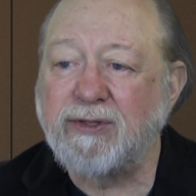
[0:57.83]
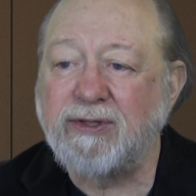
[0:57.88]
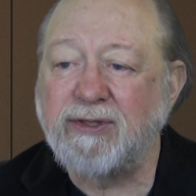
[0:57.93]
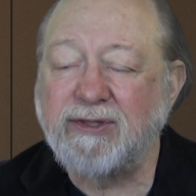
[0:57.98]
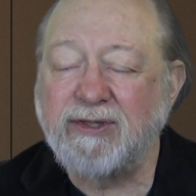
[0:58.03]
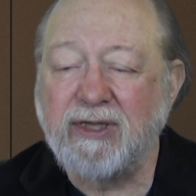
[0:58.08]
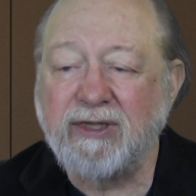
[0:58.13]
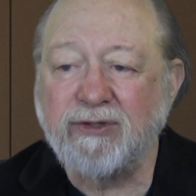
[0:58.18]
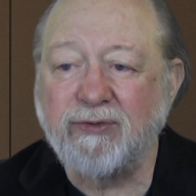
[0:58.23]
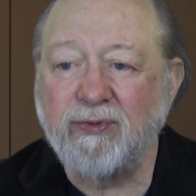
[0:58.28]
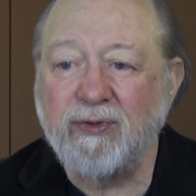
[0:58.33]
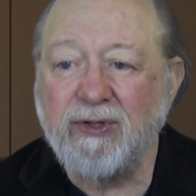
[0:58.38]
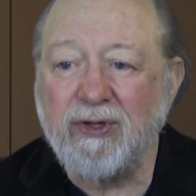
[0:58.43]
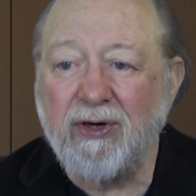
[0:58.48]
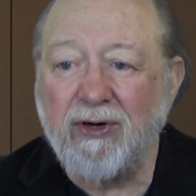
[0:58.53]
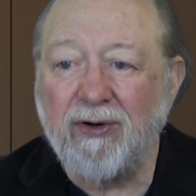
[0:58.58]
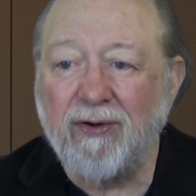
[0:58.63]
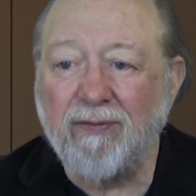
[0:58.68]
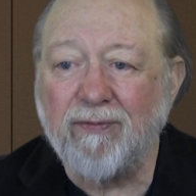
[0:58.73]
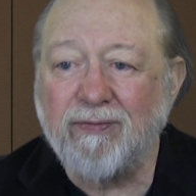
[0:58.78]
the sensory
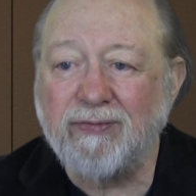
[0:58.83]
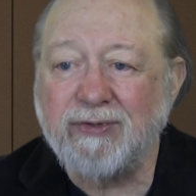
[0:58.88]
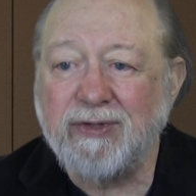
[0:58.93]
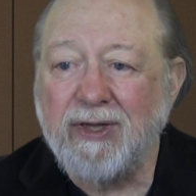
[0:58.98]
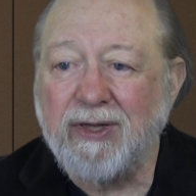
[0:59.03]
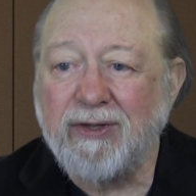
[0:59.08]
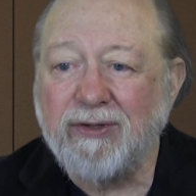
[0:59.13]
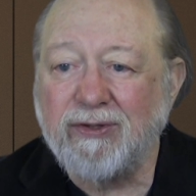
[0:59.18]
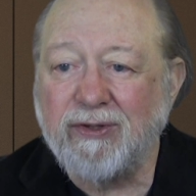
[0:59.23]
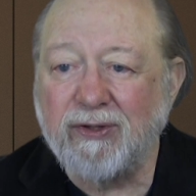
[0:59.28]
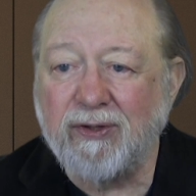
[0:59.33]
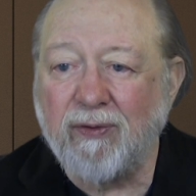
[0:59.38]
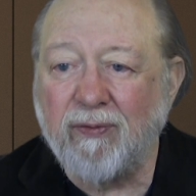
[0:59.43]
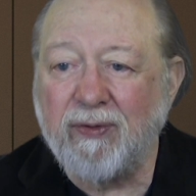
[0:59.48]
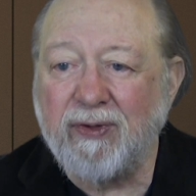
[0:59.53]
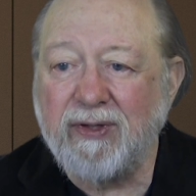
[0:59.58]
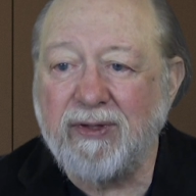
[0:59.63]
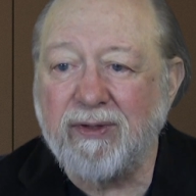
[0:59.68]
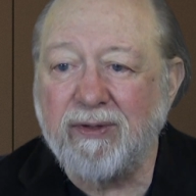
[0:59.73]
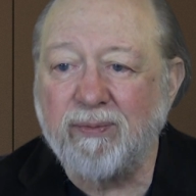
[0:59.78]
nerves to go
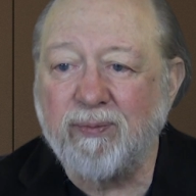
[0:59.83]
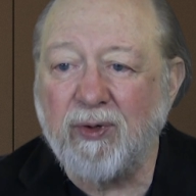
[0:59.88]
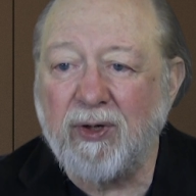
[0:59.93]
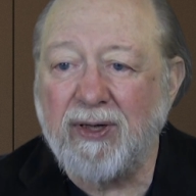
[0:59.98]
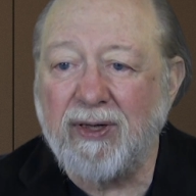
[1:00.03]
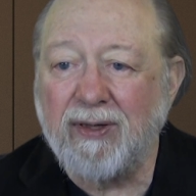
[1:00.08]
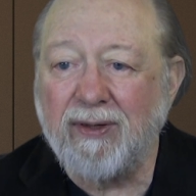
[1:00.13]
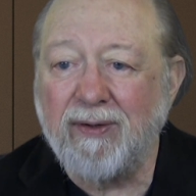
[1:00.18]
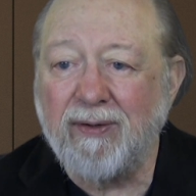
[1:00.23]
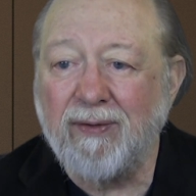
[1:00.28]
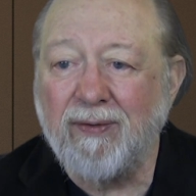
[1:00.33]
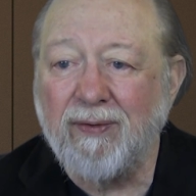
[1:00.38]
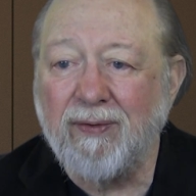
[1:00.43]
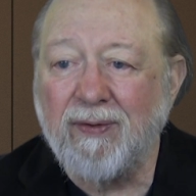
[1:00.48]
into the brain.